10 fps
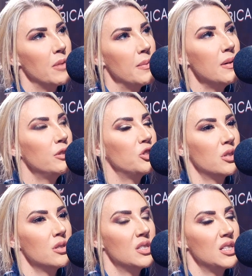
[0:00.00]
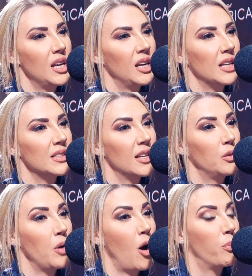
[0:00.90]
maybe we shouldn't see it as
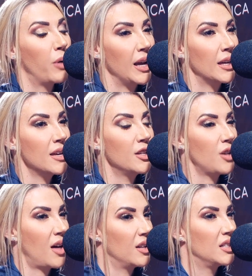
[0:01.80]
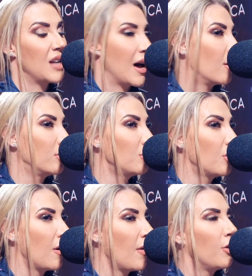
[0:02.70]
that we are breaking each other down.
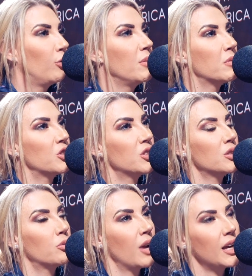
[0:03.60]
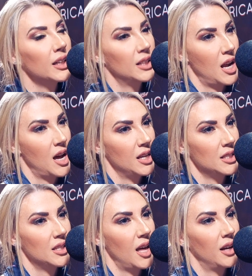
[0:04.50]
We must just
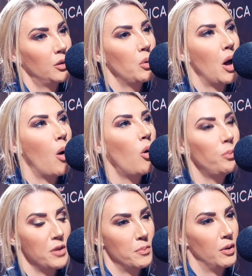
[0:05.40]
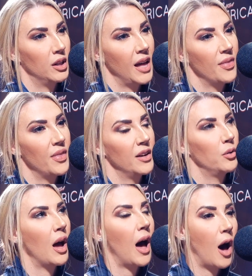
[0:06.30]
recognize that we are all people and that
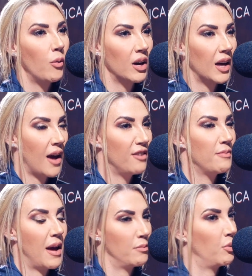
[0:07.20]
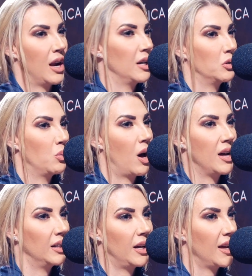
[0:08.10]
our caveman brain is
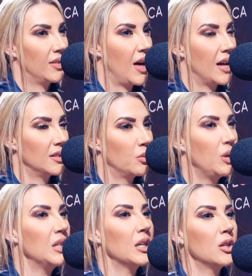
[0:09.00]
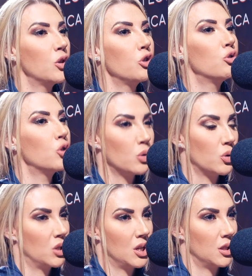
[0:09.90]
wired like that. We didn't
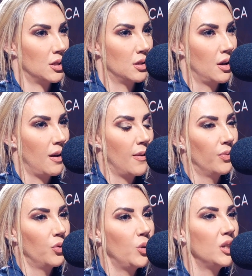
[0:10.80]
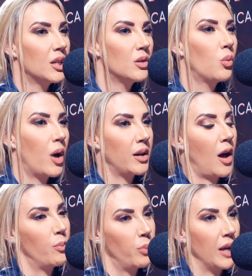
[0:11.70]
choose this. Yeah. We didn't want
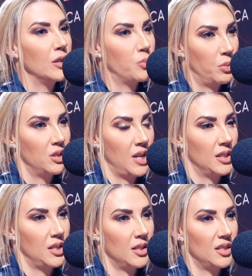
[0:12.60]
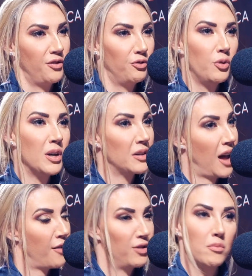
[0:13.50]
our brain to protect us. If we could
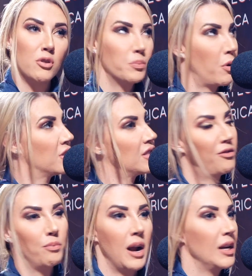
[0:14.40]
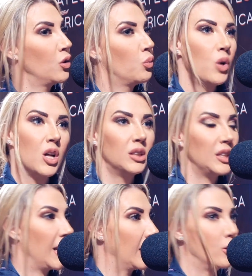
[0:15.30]
have the most positive brain in the world
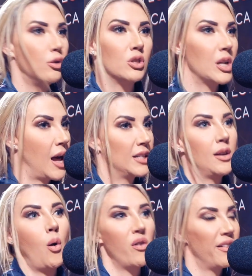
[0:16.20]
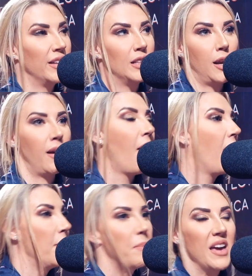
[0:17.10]
and utilizing all of it and
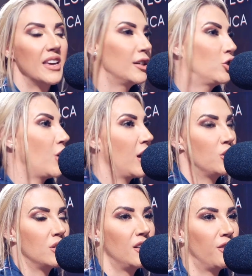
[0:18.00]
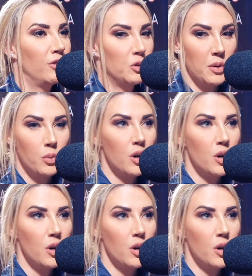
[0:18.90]
making a change and a difference, we